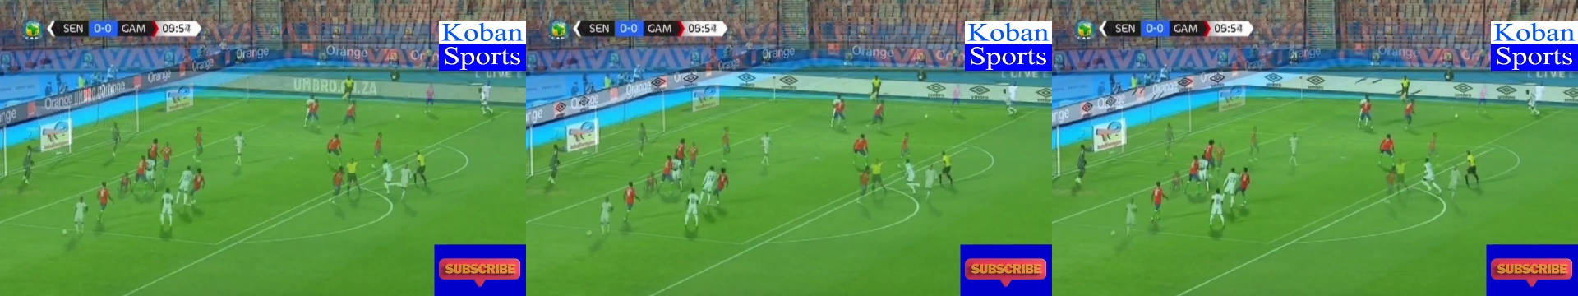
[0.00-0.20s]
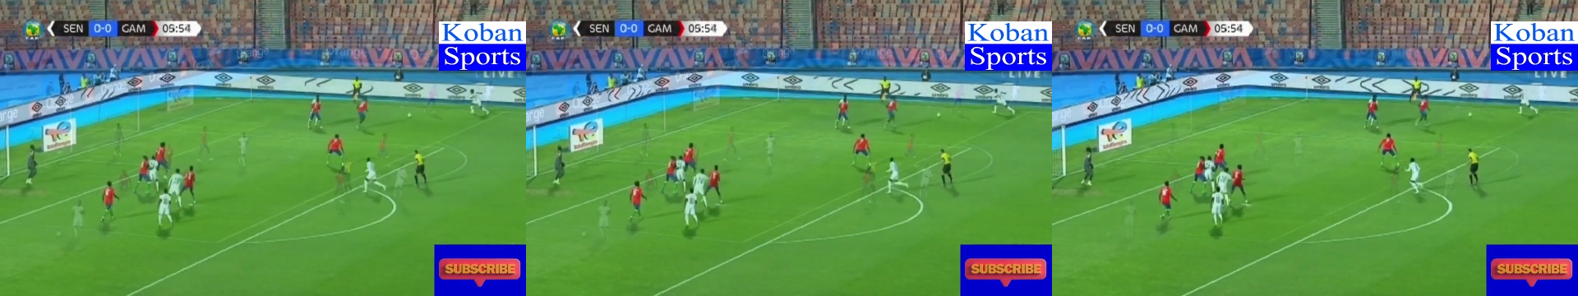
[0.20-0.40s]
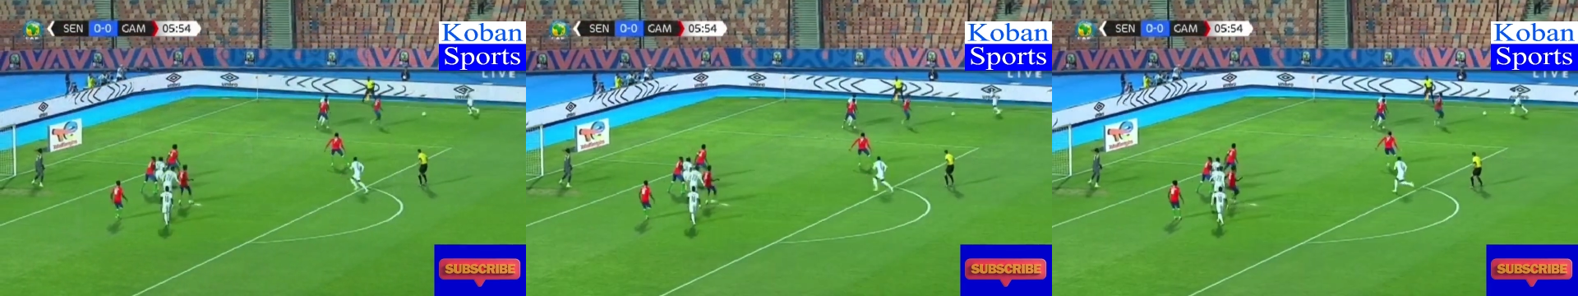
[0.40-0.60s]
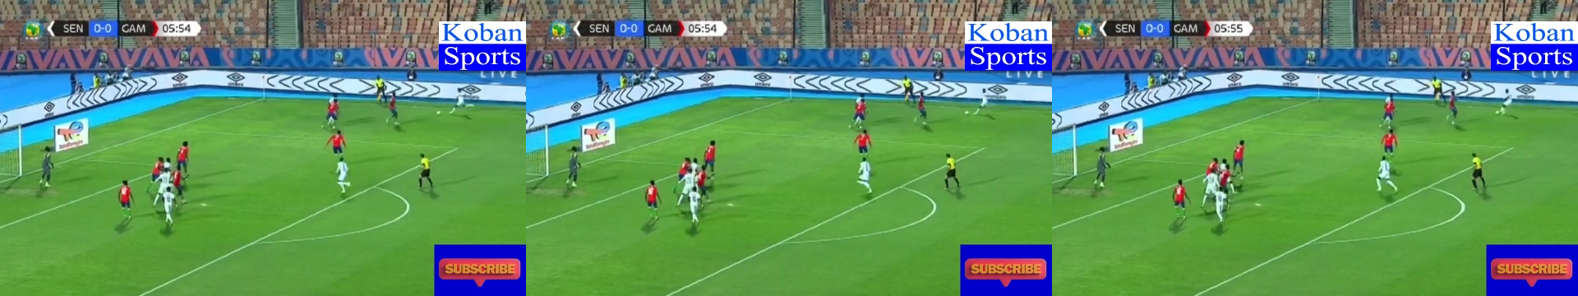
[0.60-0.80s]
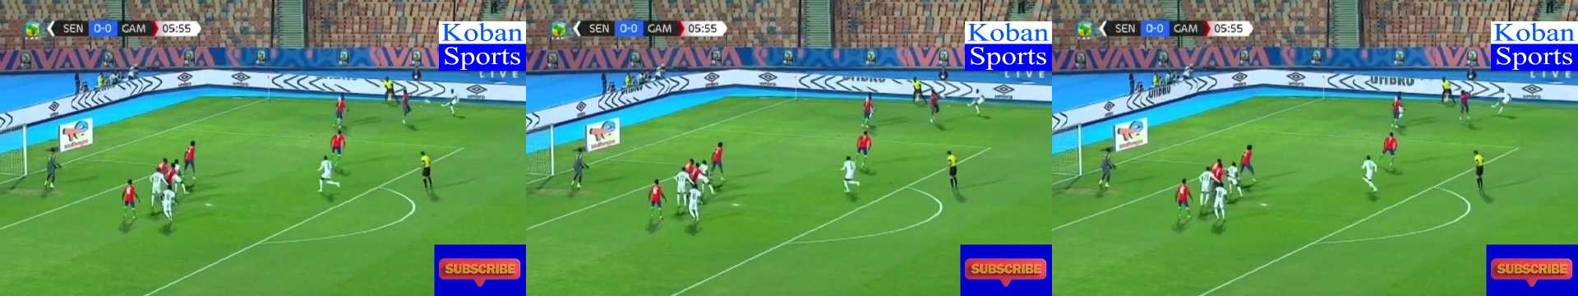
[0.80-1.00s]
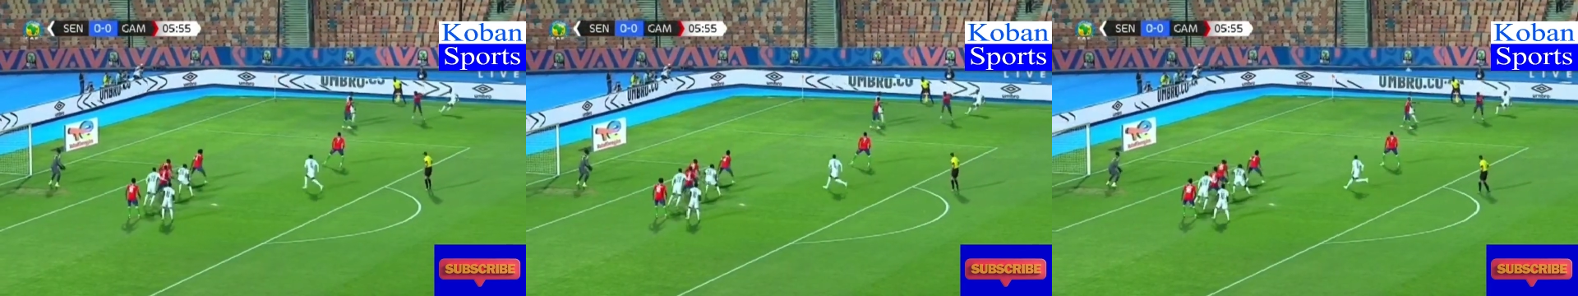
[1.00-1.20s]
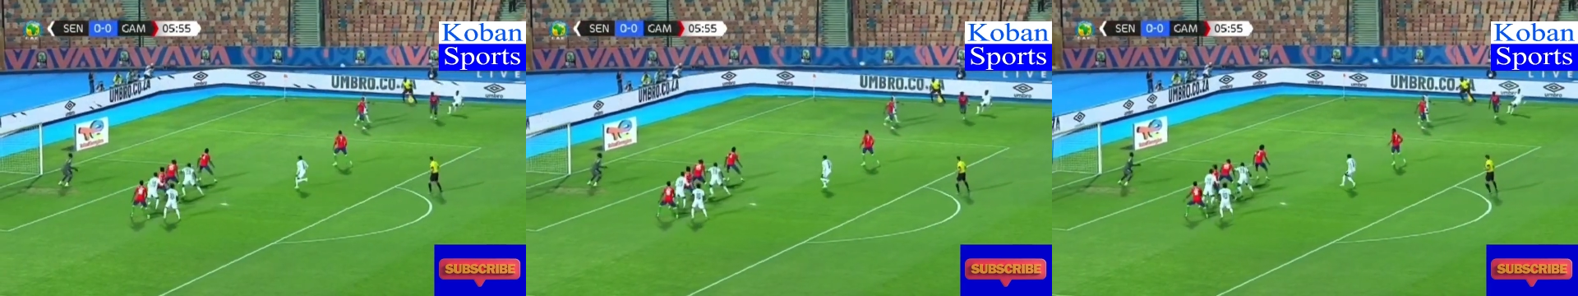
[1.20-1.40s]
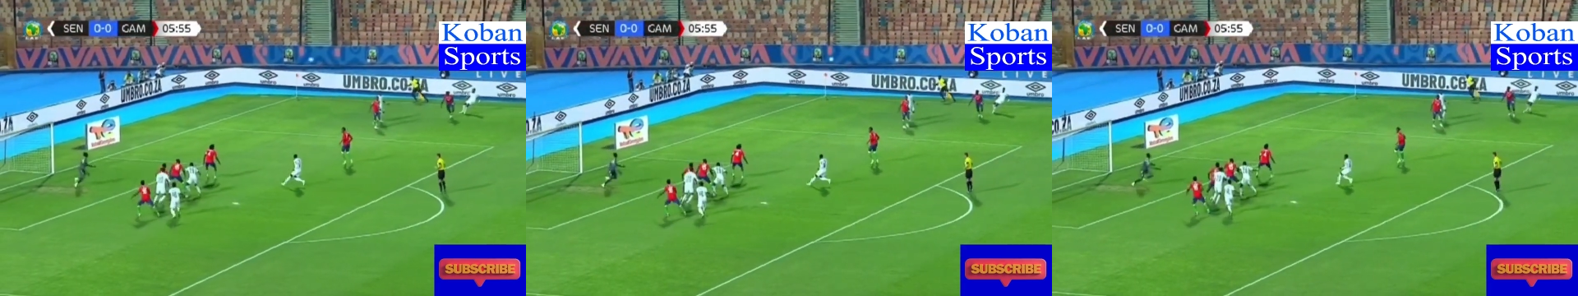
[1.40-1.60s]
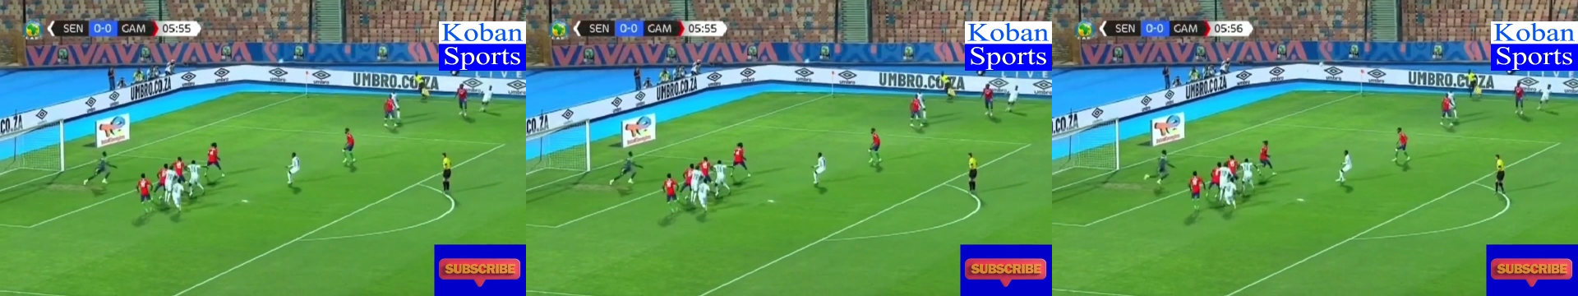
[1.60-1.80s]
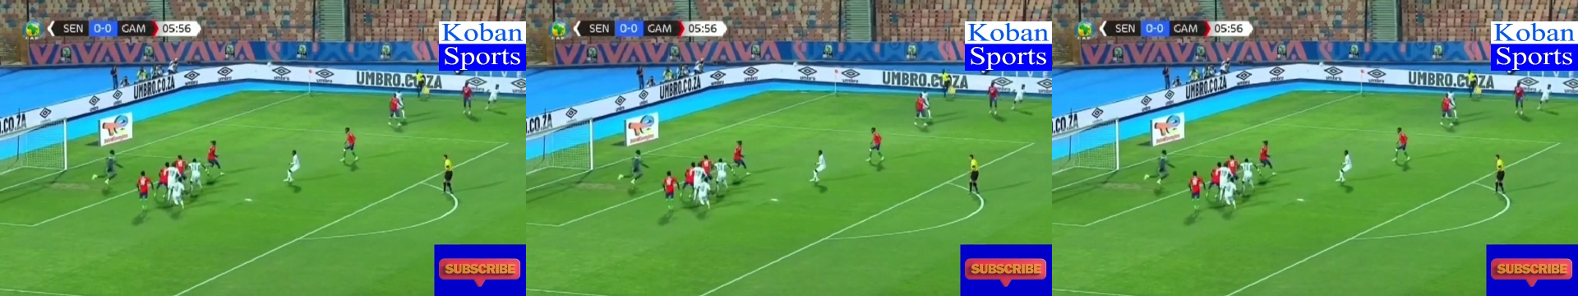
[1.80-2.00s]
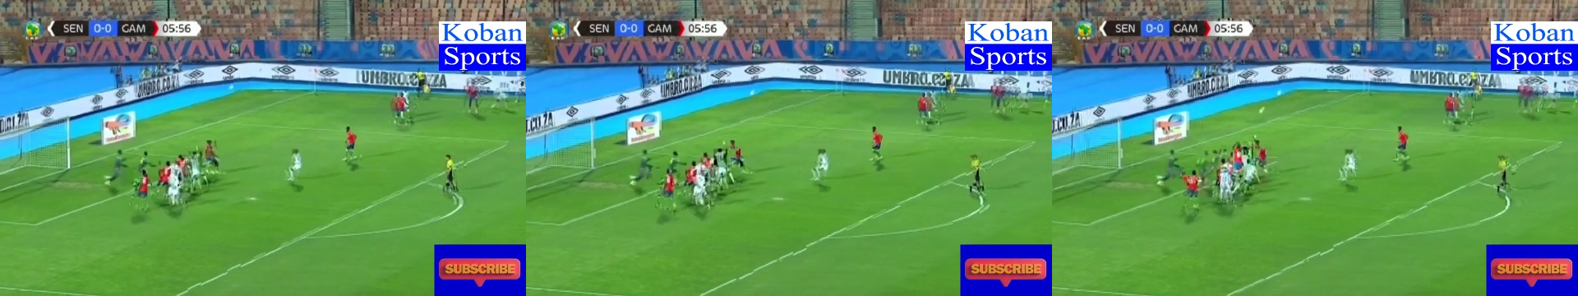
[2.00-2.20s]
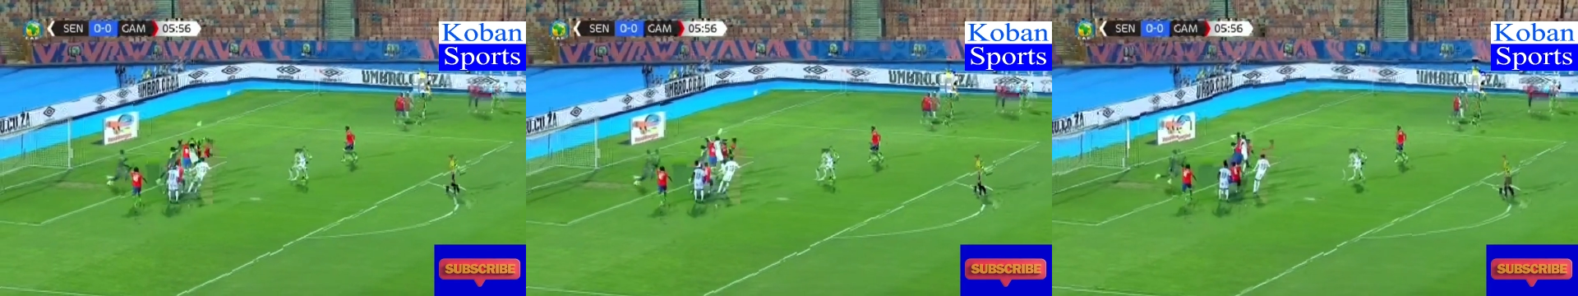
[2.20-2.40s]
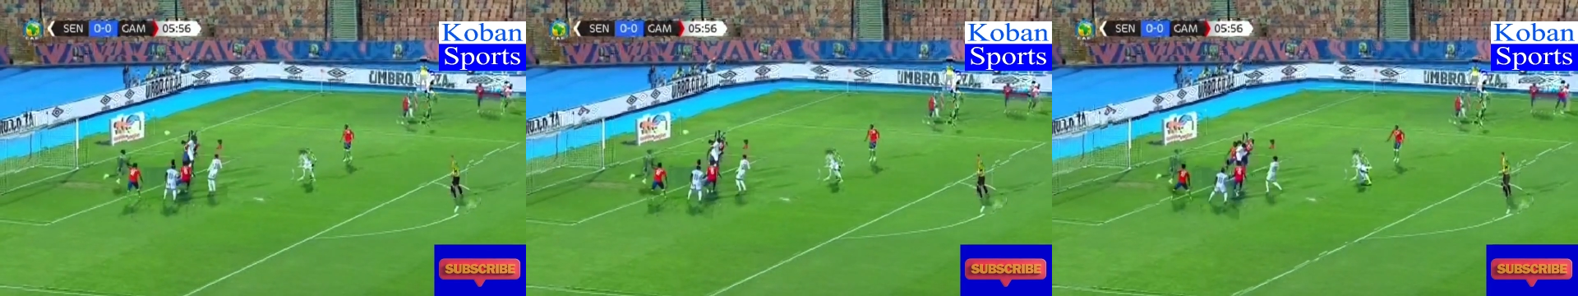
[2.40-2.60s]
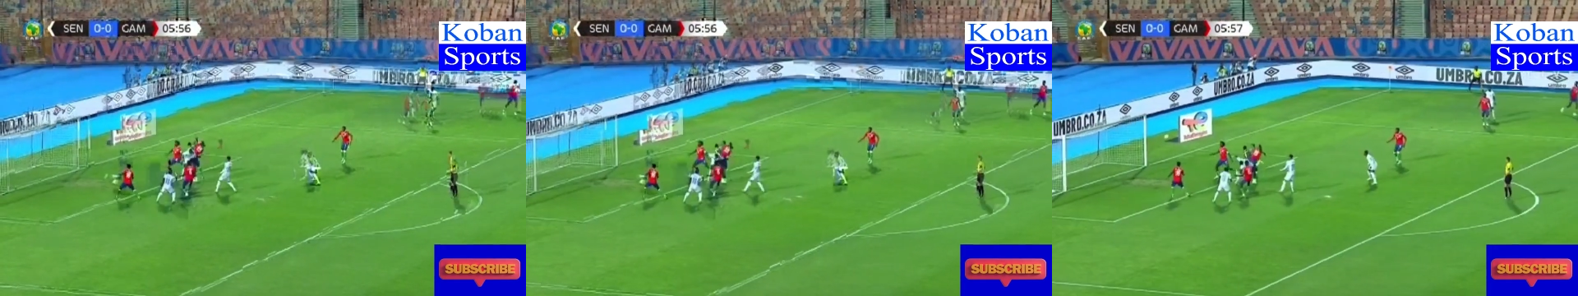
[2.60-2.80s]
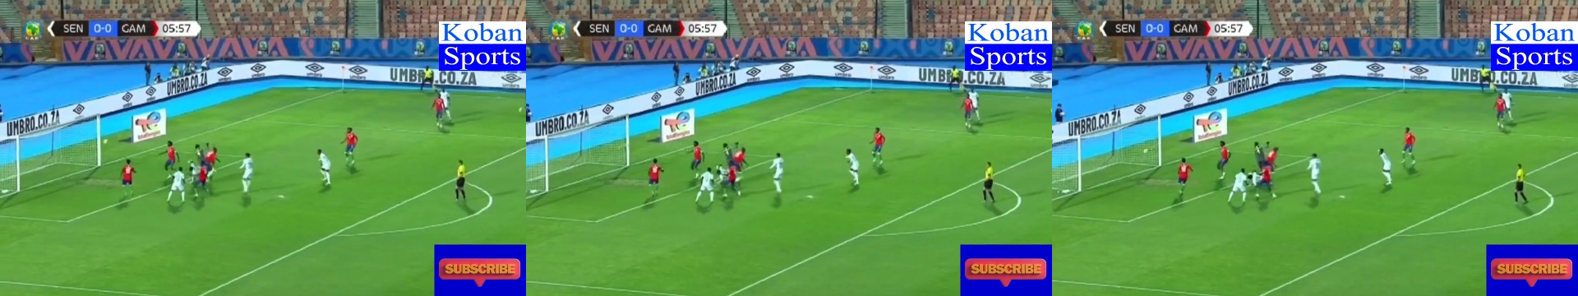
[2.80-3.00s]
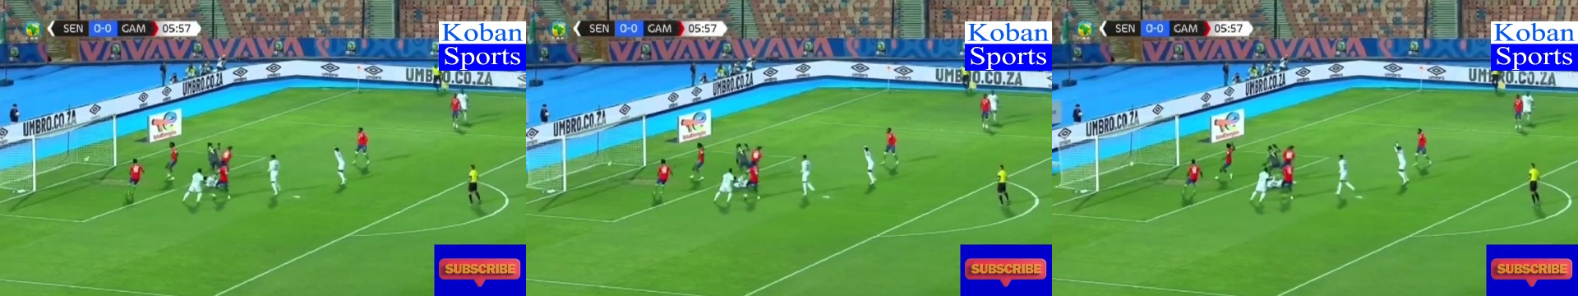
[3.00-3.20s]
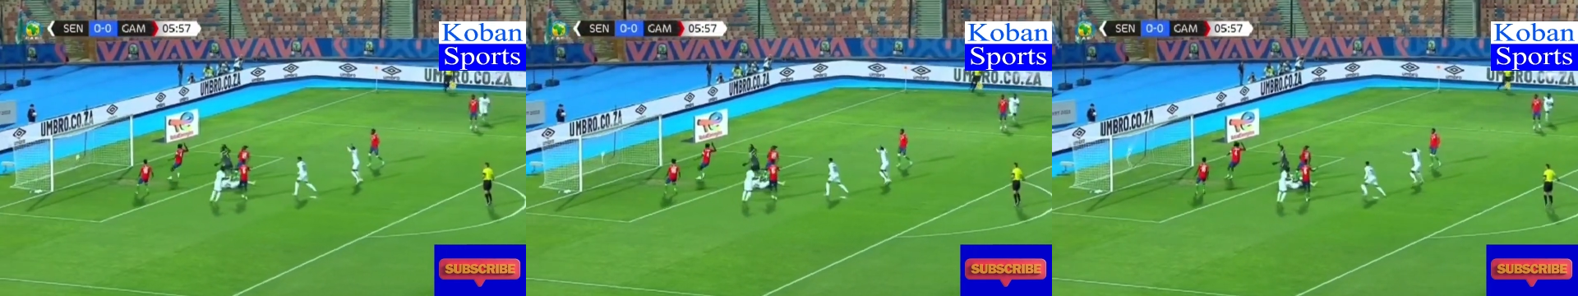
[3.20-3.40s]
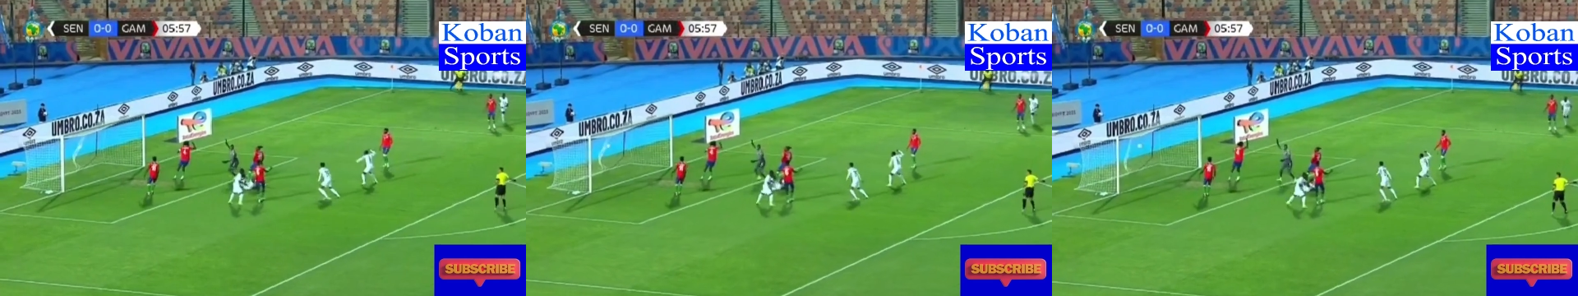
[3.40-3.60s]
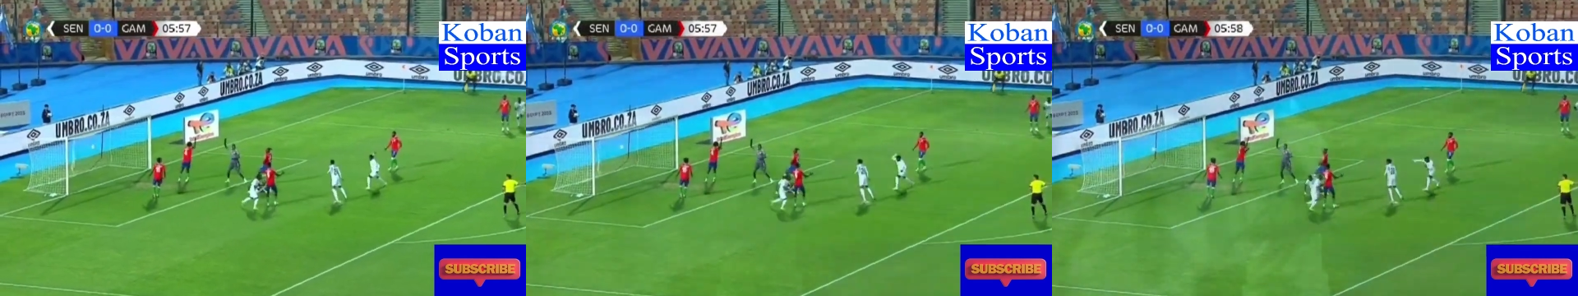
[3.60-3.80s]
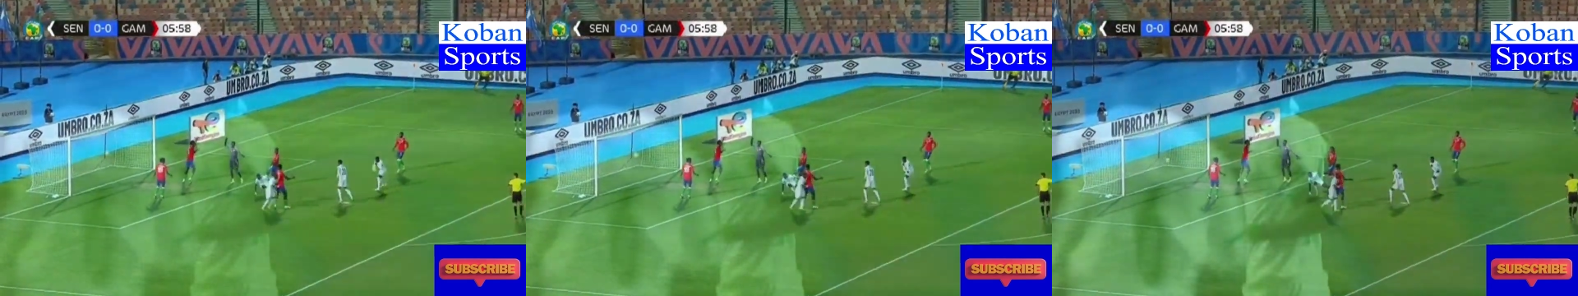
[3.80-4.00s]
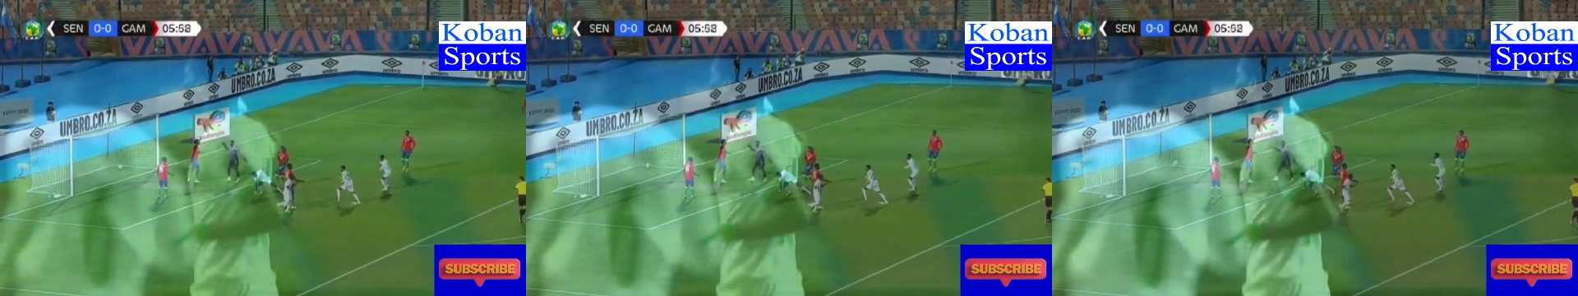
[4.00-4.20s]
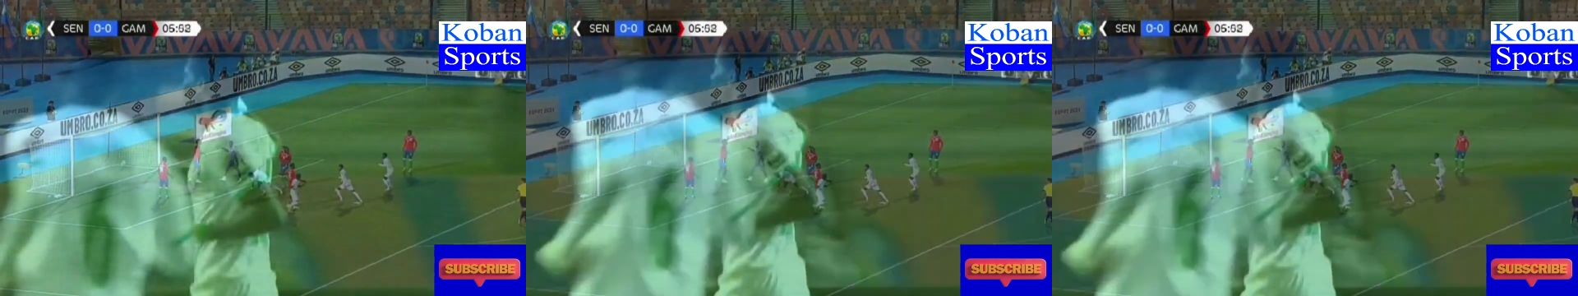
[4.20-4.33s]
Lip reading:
Nobody's mouth can be seen.